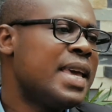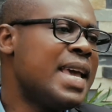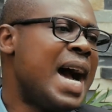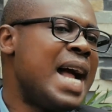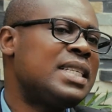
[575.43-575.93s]
He
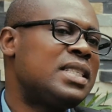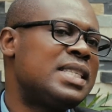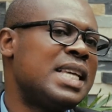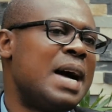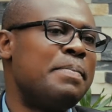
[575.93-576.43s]

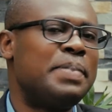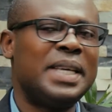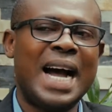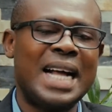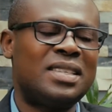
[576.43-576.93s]

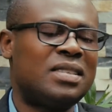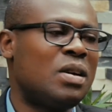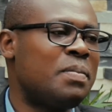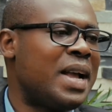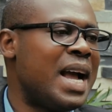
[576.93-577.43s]
had
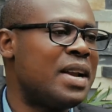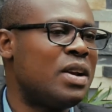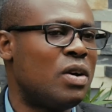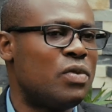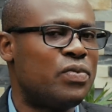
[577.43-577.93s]
some kind
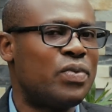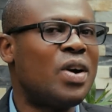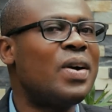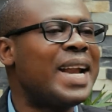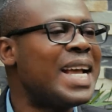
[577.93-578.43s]
of
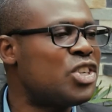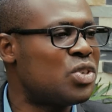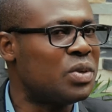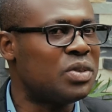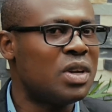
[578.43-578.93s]

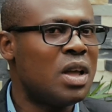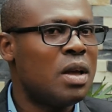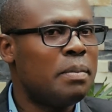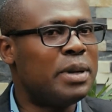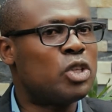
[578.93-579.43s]
connection
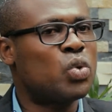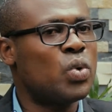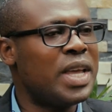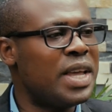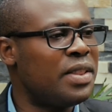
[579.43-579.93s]

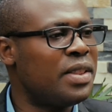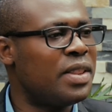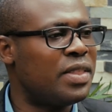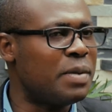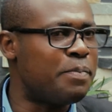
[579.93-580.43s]
between
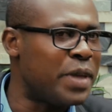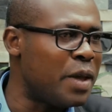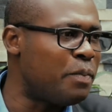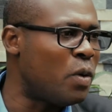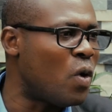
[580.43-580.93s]
the
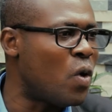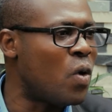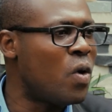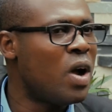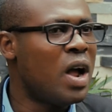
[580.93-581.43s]
people.